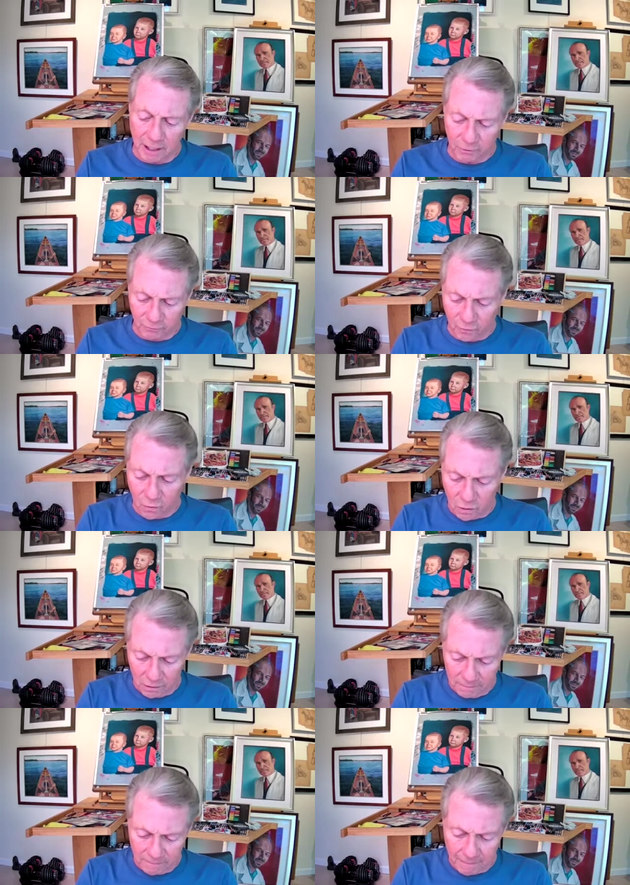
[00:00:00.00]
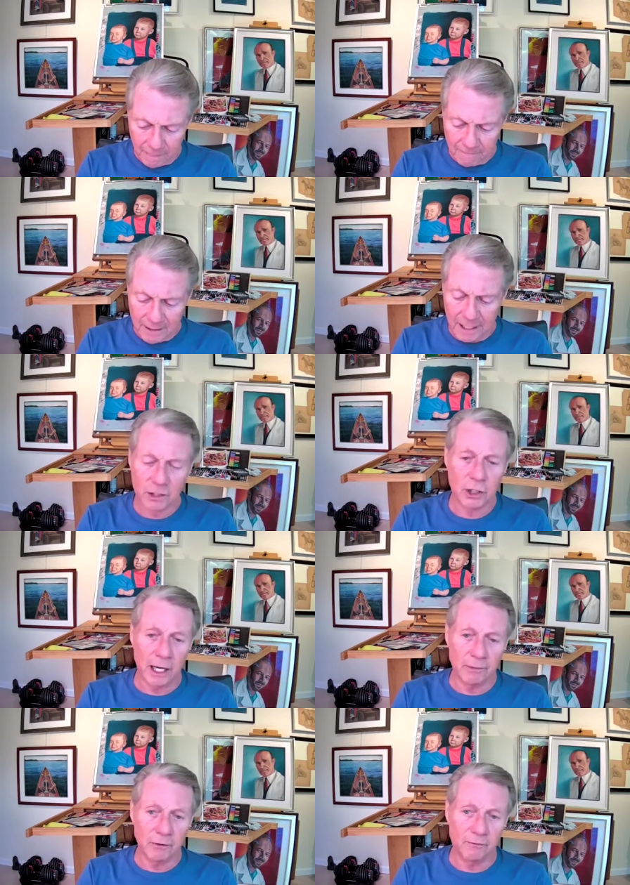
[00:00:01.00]
4. In
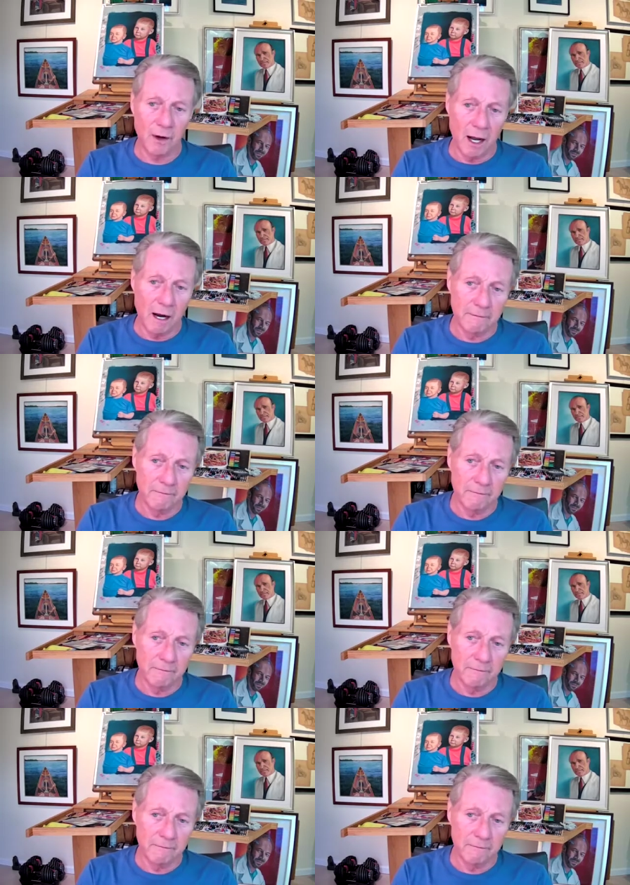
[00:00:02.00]
chapter 5,